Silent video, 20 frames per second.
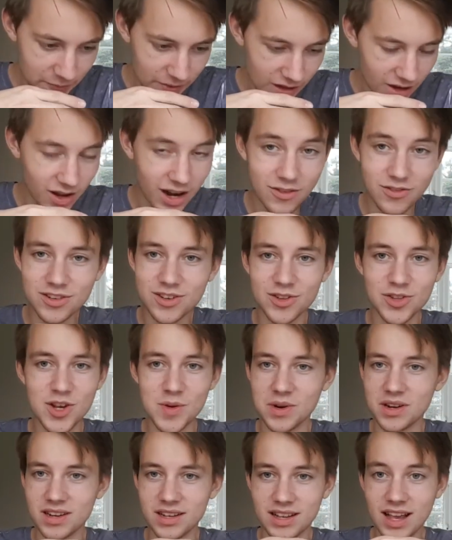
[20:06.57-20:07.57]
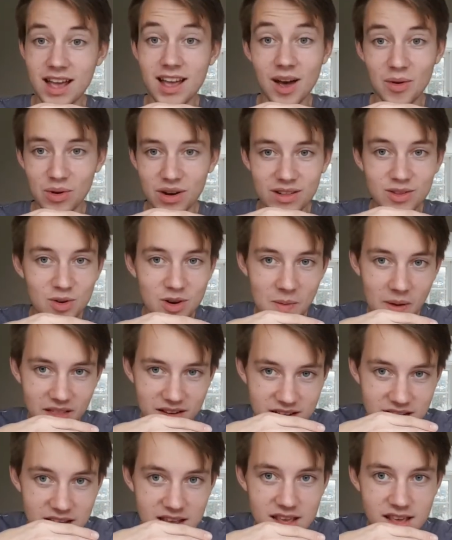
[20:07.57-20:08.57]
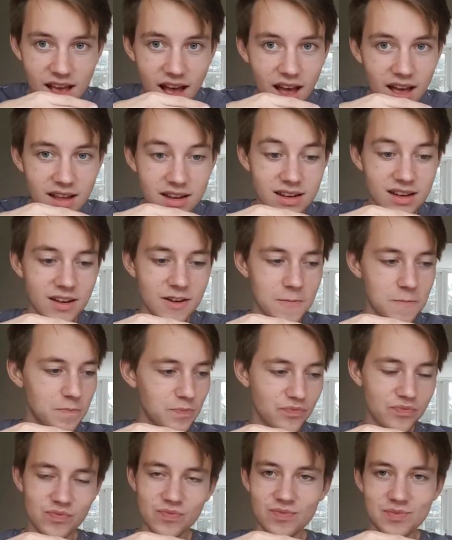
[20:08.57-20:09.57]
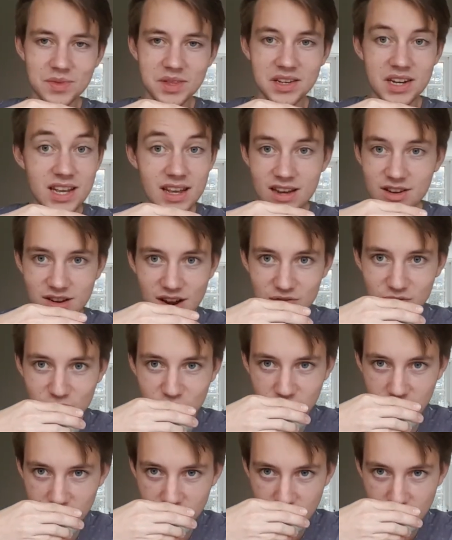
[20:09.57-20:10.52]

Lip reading: God, I've just got too much to say. I want to talk about the tea and tea in general.